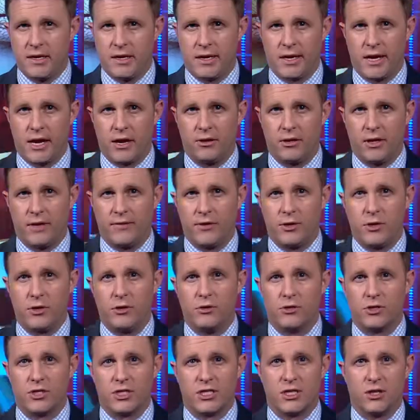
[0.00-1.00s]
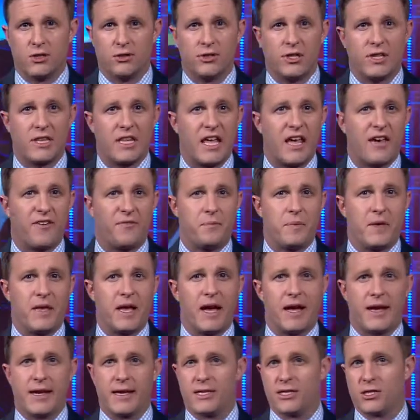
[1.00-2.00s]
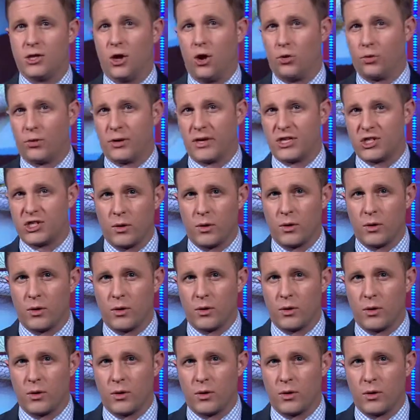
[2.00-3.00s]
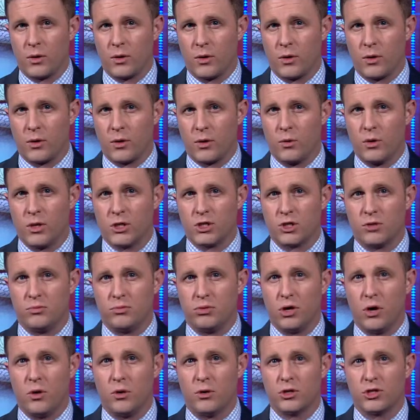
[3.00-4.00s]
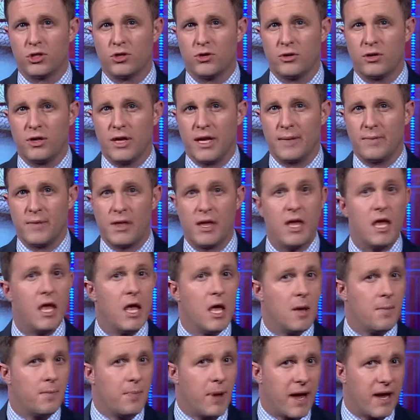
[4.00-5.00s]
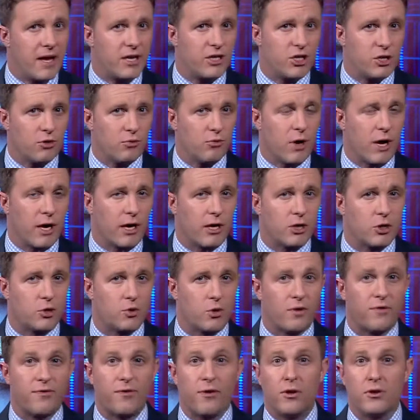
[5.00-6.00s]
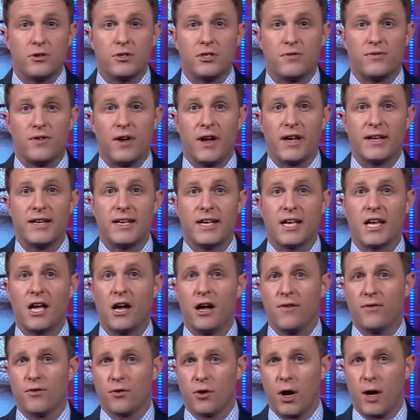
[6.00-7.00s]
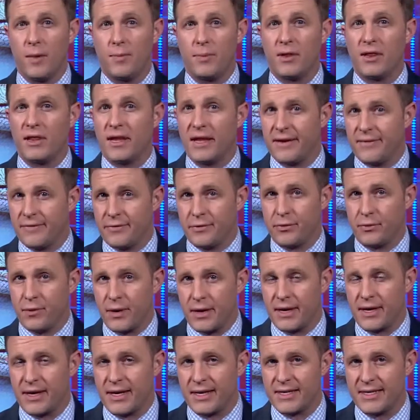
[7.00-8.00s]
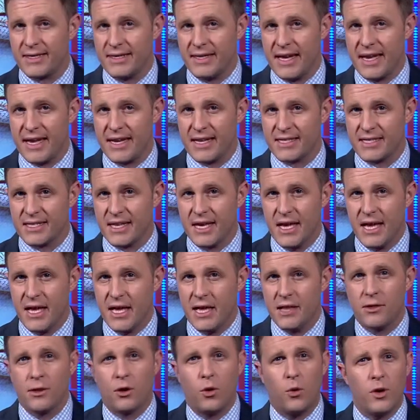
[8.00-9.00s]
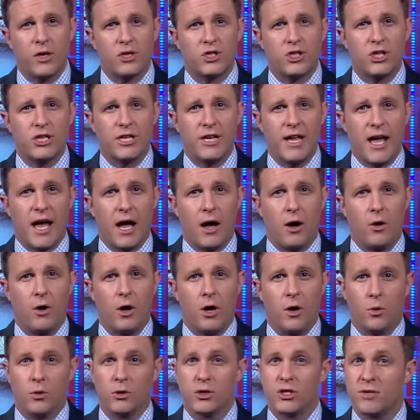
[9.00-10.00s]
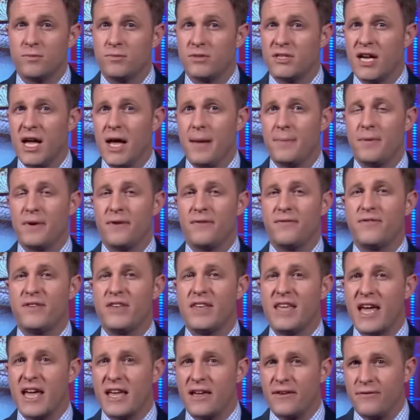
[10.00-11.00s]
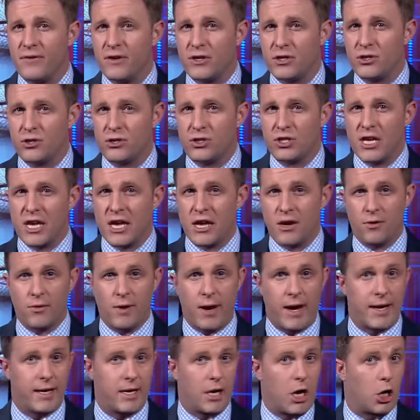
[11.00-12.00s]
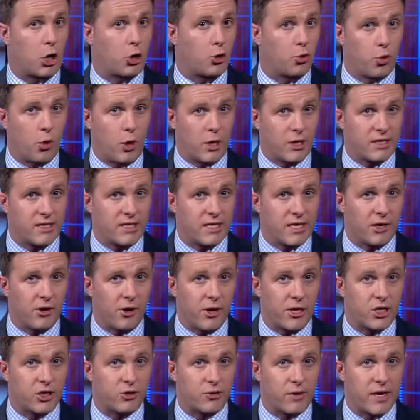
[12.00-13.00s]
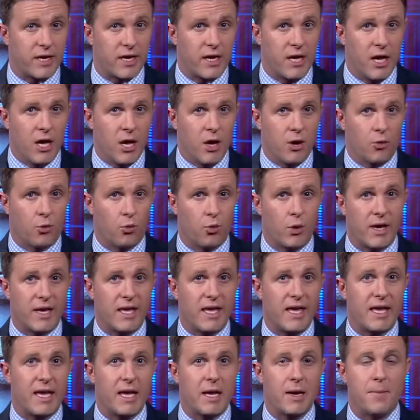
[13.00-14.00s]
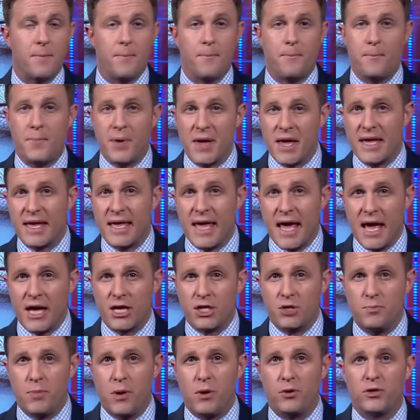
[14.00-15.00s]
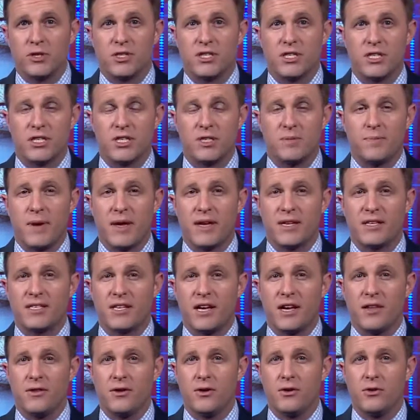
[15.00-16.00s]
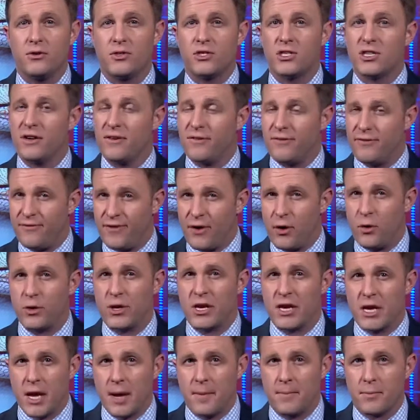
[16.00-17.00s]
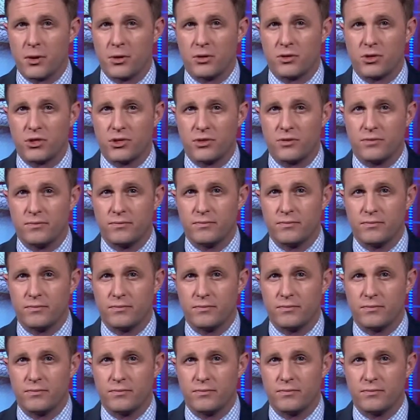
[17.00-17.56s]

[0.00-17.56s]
Yeah, 11 News has learned that the FBI has already started interviewing whistleblowers who claim that patient records were falsified to cover up life-threatening delays. The question now, were some top VA officials here and across the country raking in big cash bonuses based on those phony numbers?